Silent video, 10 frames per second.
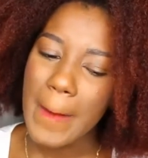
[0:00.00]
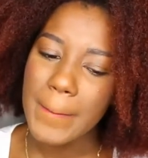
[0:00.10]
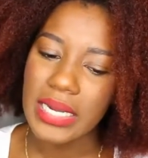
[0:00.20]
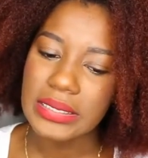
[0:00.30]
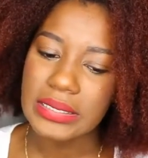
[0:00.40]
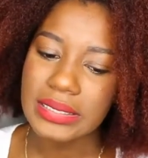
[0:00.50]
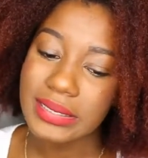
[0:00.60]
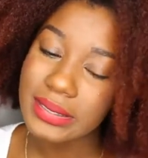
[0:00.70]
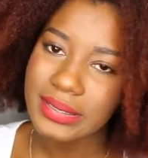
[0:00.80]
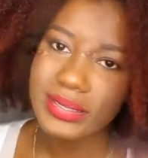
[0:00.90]
but
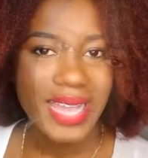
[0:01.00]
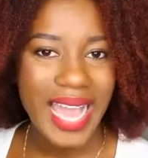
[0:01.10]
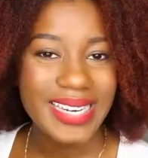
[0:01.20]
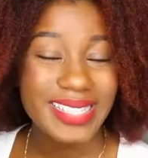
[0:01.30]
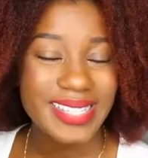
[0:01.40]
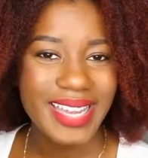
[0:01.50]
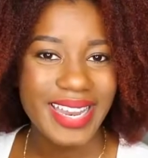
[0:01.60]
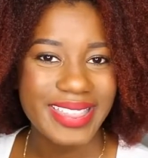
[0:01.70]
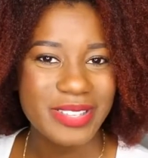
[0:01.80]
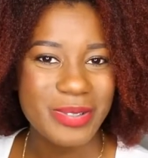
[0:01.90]
I
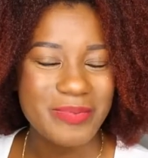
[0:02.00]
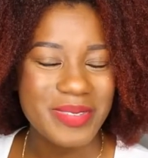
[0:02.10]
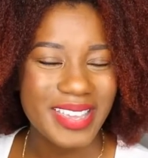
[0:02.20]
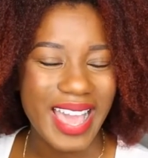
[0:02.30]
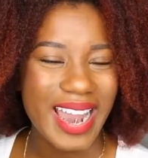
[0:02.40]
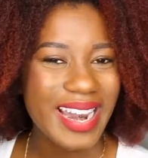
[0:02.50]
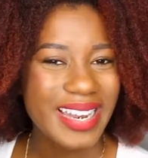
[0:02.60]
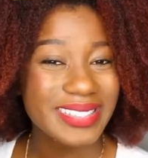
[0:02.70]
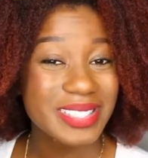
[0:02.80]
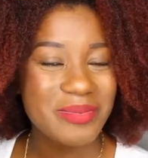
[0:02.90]
decided this would be a
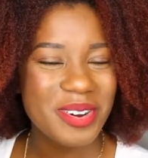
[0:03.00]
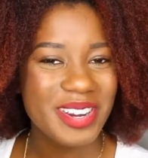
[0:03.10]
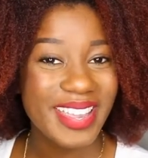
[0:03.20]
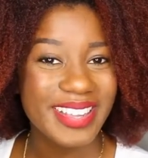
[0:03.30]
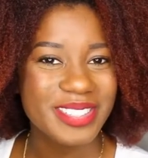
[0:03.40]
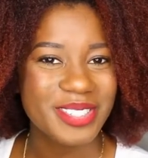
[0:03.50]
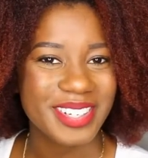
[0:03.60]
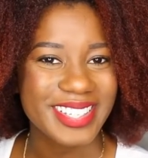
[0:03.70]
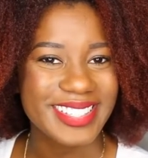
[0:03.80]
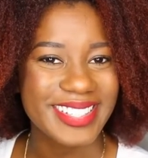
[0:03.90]
little more
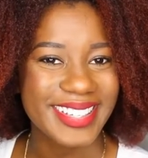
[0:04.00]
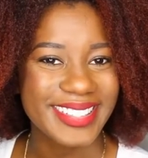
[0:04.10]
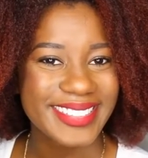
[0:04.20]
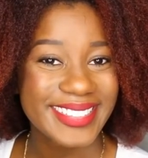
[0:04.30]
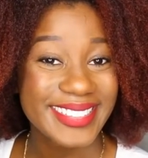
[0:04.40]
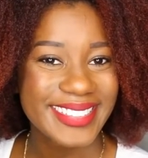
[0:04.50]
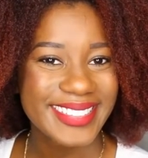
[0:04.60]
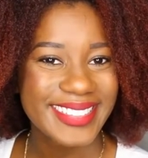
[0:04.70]
interesting